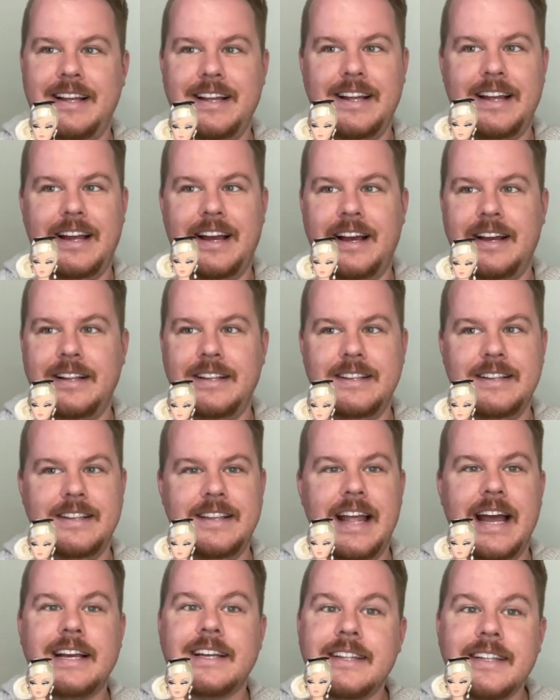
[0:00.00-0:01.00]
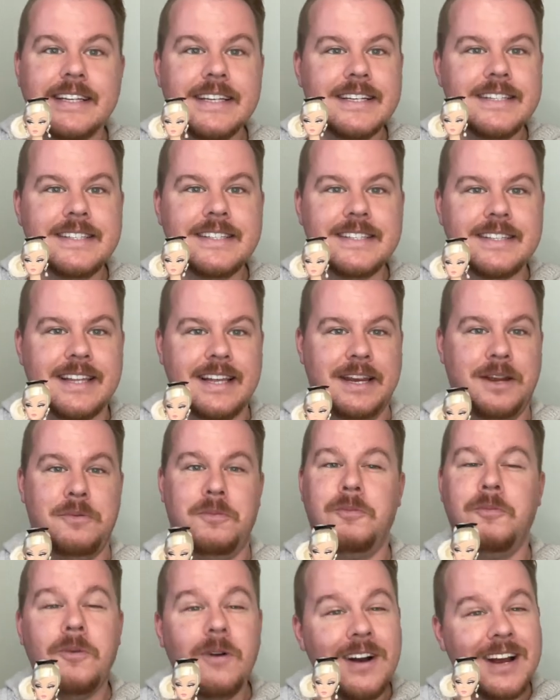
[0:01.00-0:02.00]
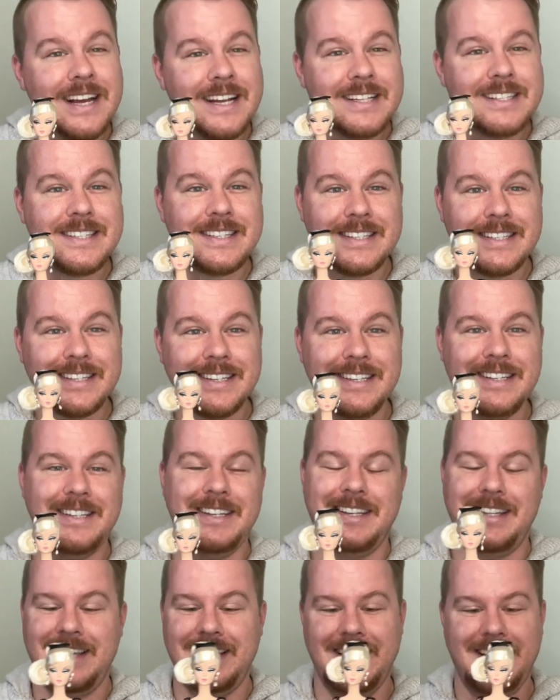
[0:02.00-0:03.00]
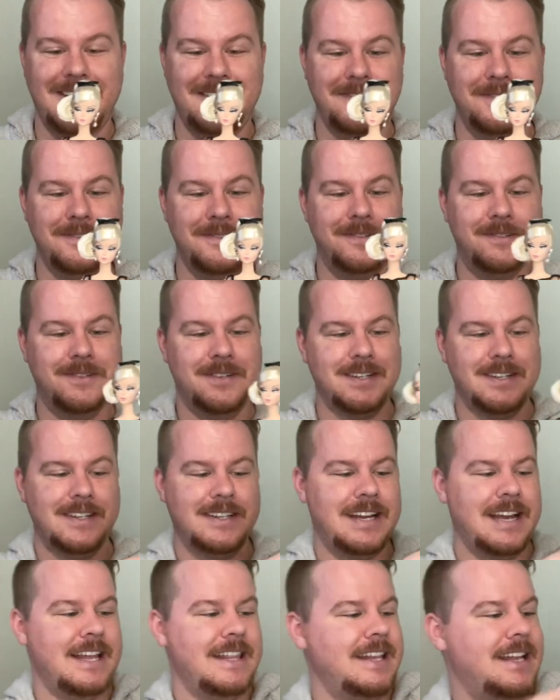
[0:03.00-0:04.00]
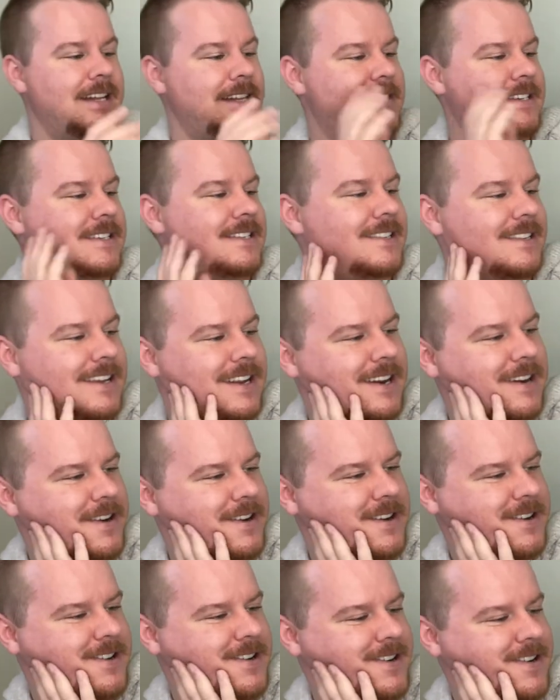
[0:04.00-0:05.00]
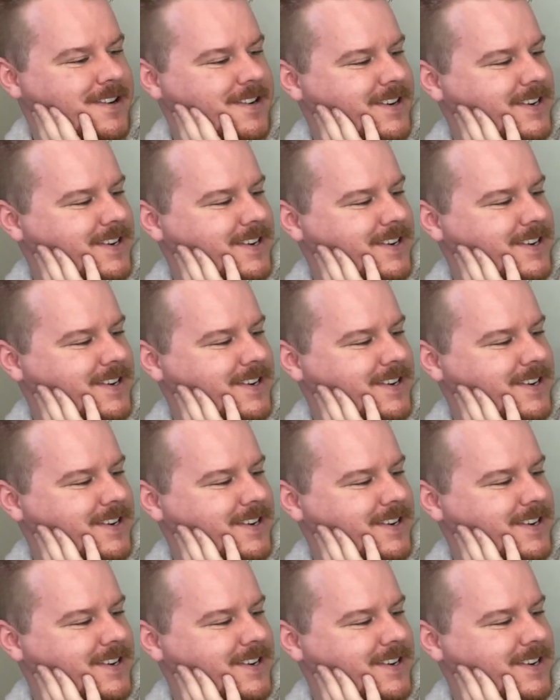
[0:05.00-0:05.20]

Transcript: a necklace, like what? Like, ooh. And then just looking at her.